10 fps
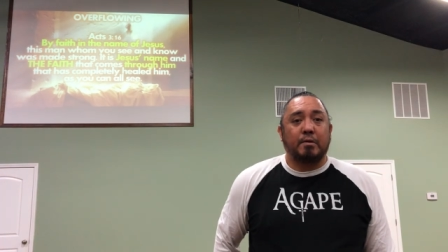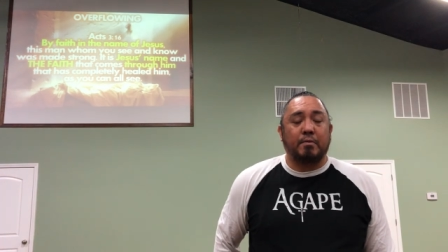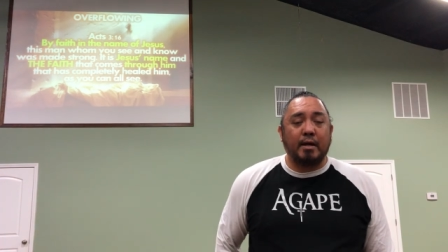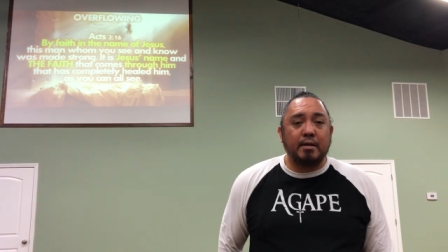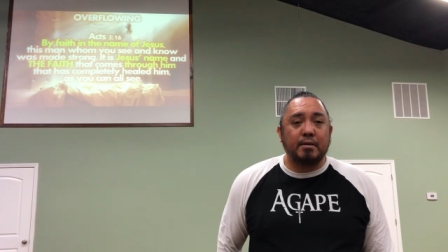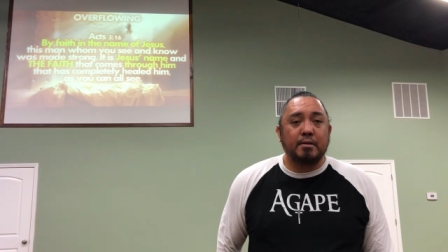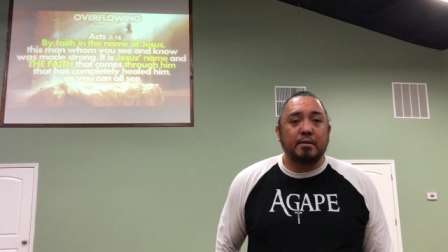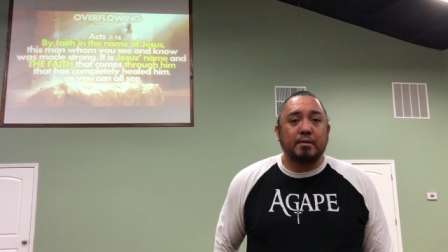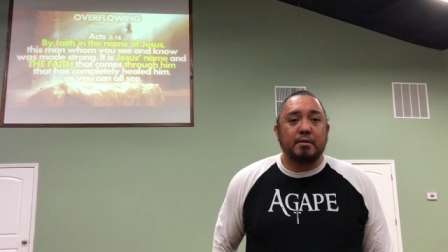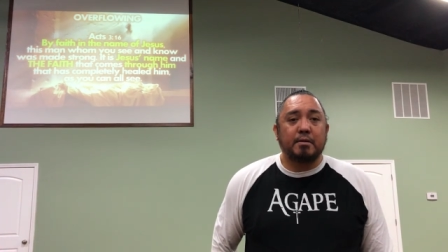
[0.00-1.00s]
right?
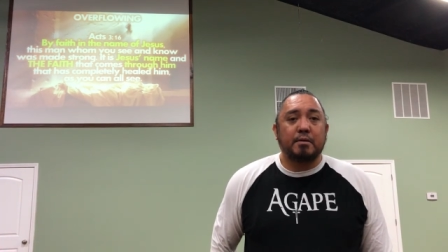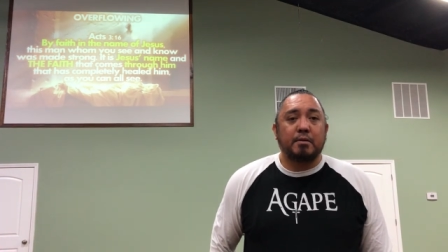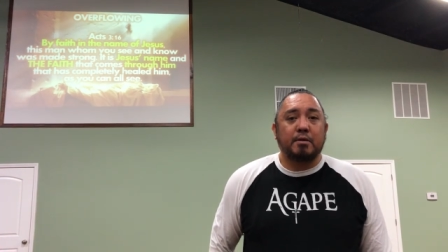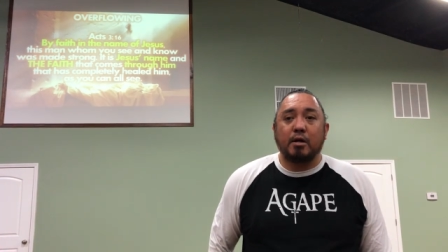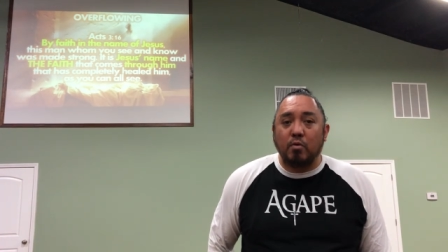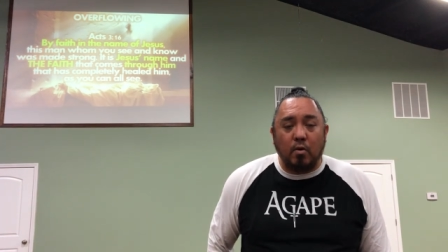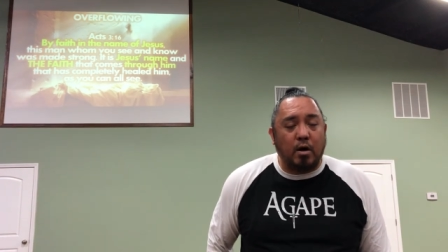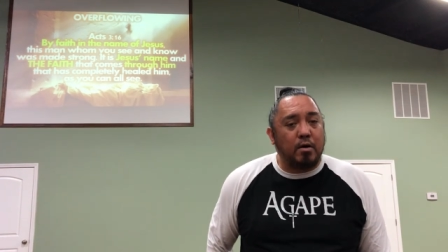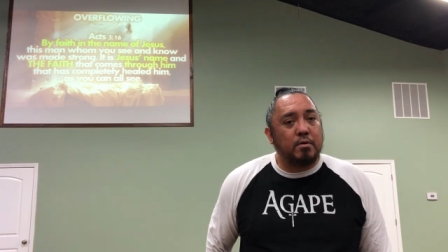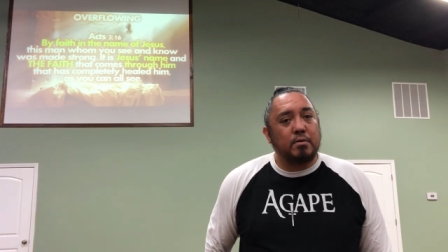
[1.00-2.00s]
Couldn't
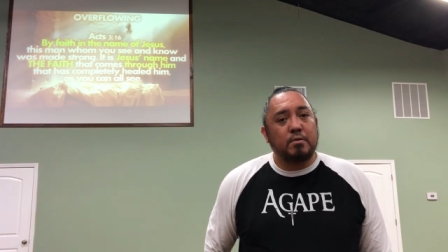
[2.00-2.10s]
walk.